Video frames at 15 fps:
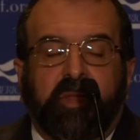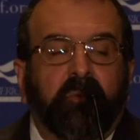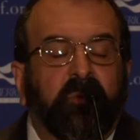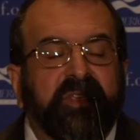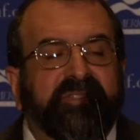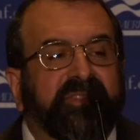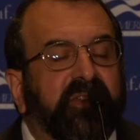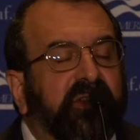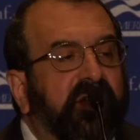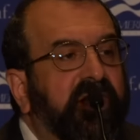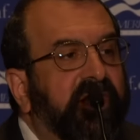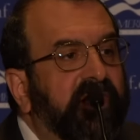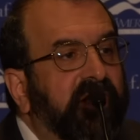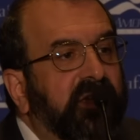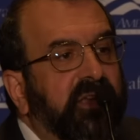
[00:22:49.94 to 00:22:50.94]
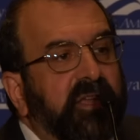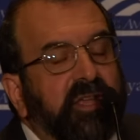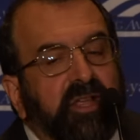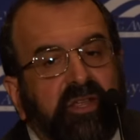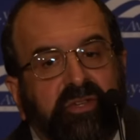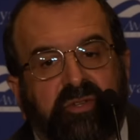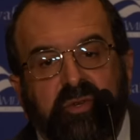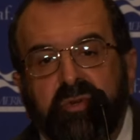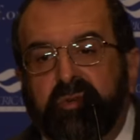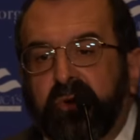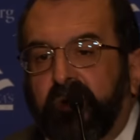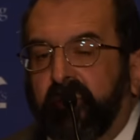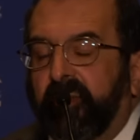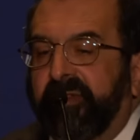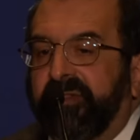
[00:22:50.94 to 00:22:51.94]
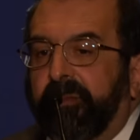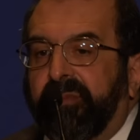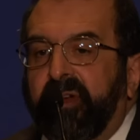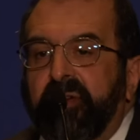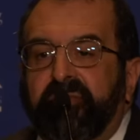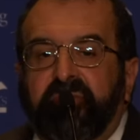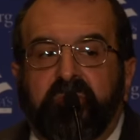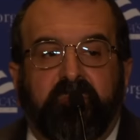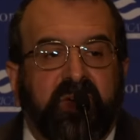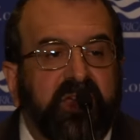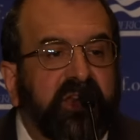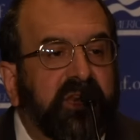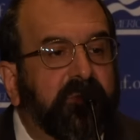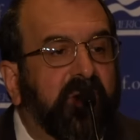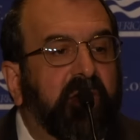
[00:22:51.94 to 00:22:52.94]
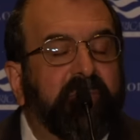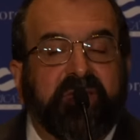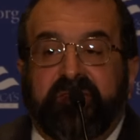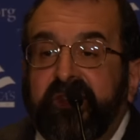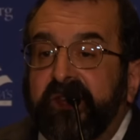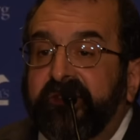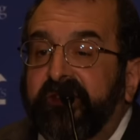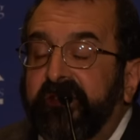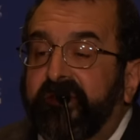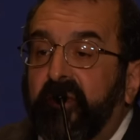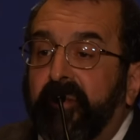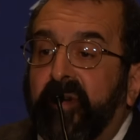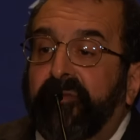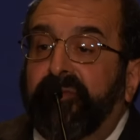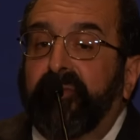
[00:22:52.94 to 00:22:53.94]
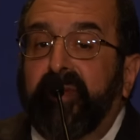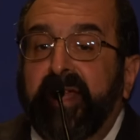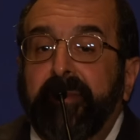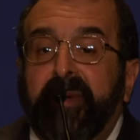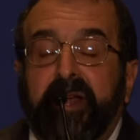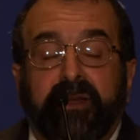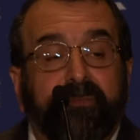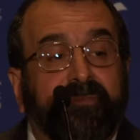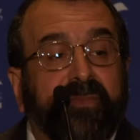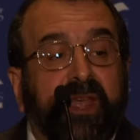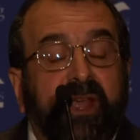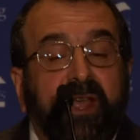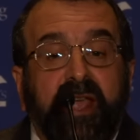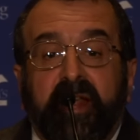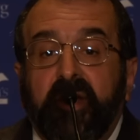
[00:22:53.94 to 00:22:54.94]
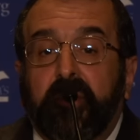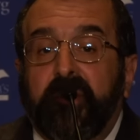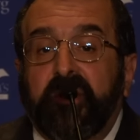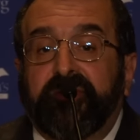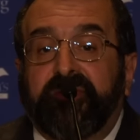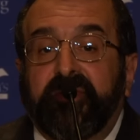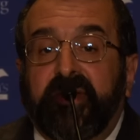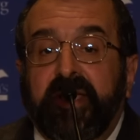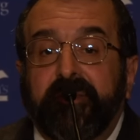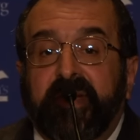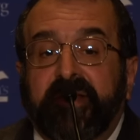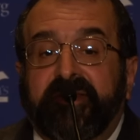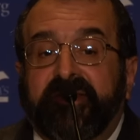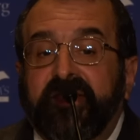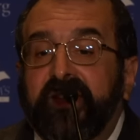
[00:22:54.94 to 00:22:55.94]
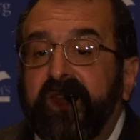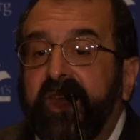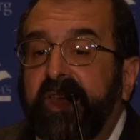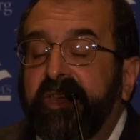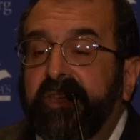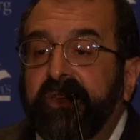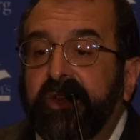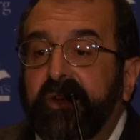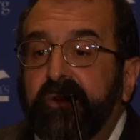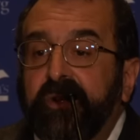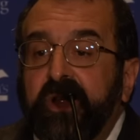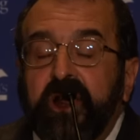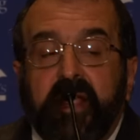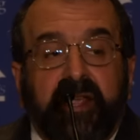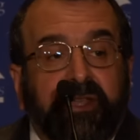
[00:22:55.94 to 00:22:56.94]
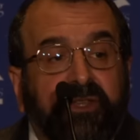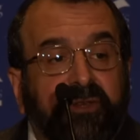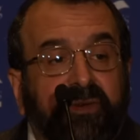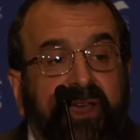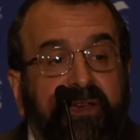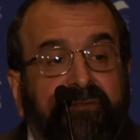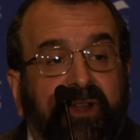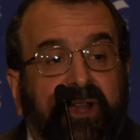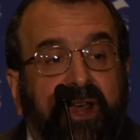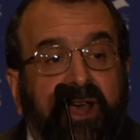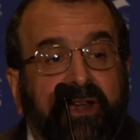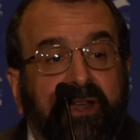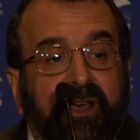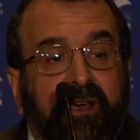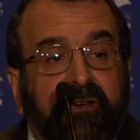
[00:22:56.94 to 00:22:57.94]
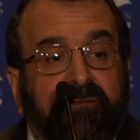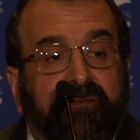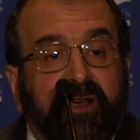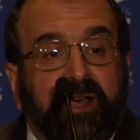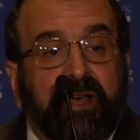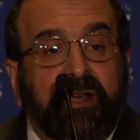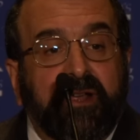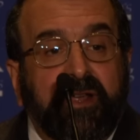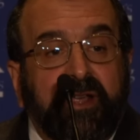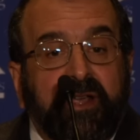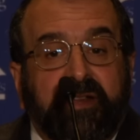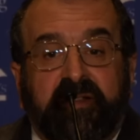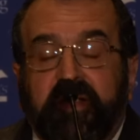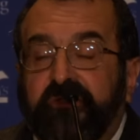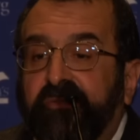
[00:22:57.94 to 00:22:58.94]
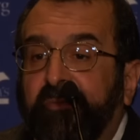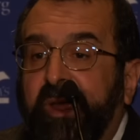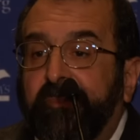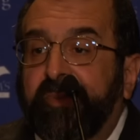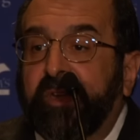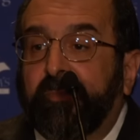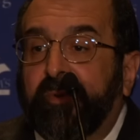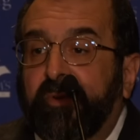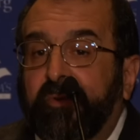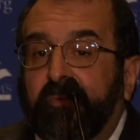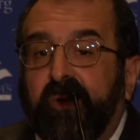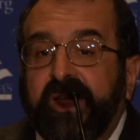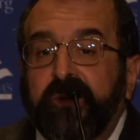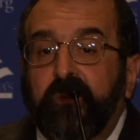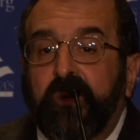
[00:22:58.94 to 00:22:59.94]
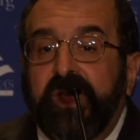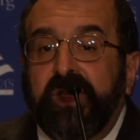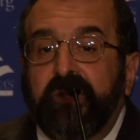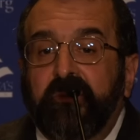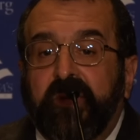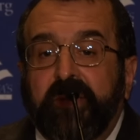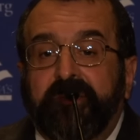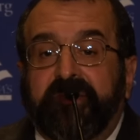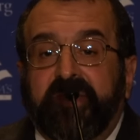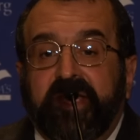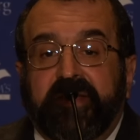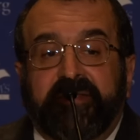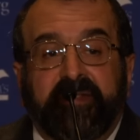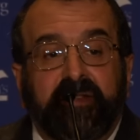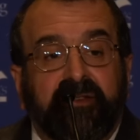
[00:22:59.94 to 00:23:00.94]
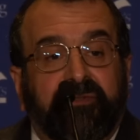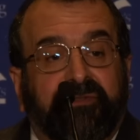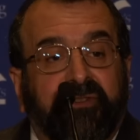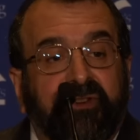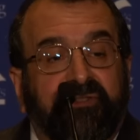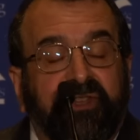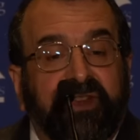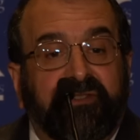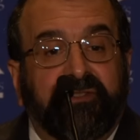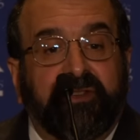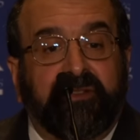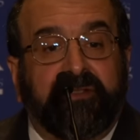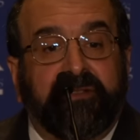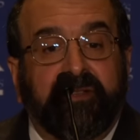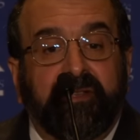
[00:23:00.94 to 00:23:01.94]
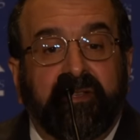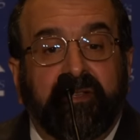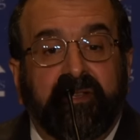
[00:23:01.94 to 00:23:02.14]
Recently, Google was approached by an imam in Texas, Omar Suleiman. And Omar Suleiman said, Hey, you know, you have a lot of uh, disreputable right wing websites in your search engines.